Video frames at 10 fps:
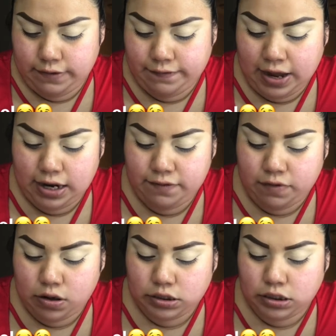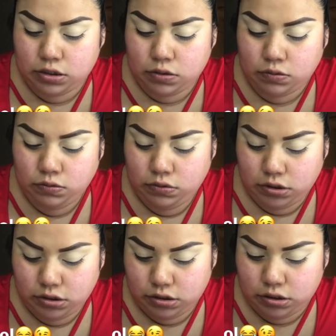White Lip Balls 2.
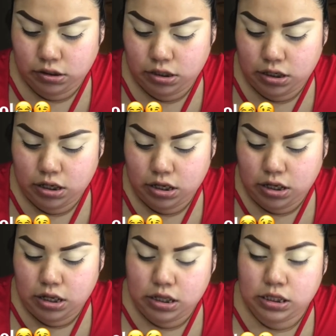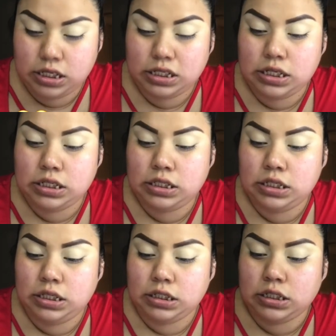This is
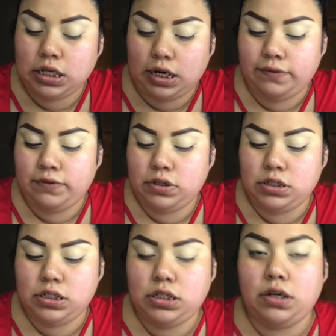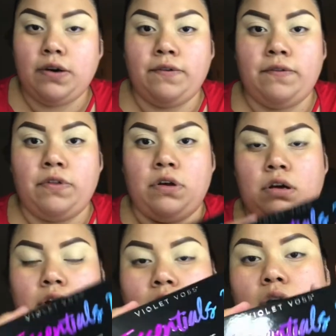the second version of
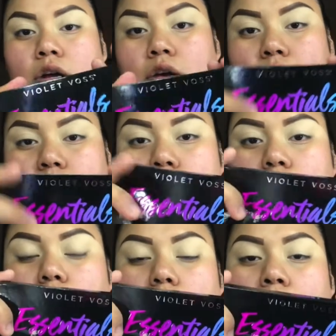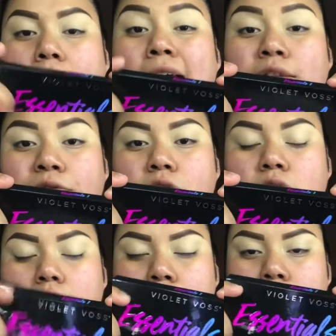the first one. I got the first
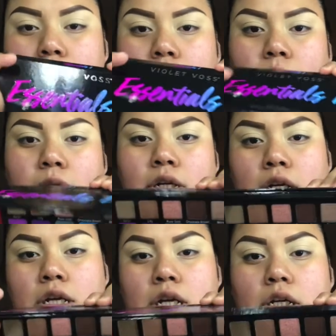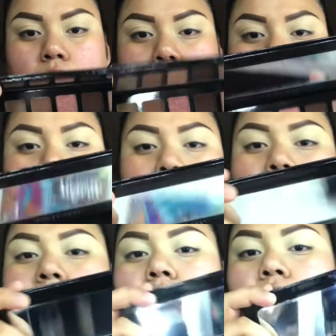and the second one. So it
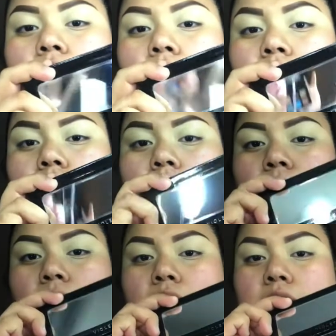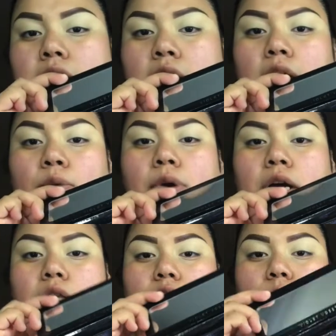has this color. So we're gonna see what
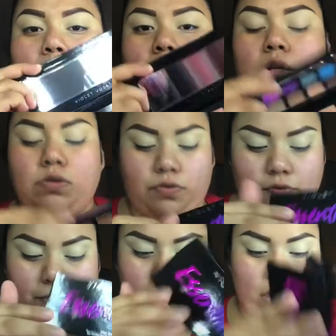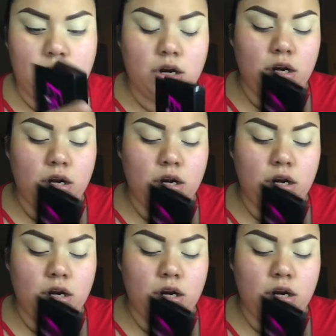colors we could use from here.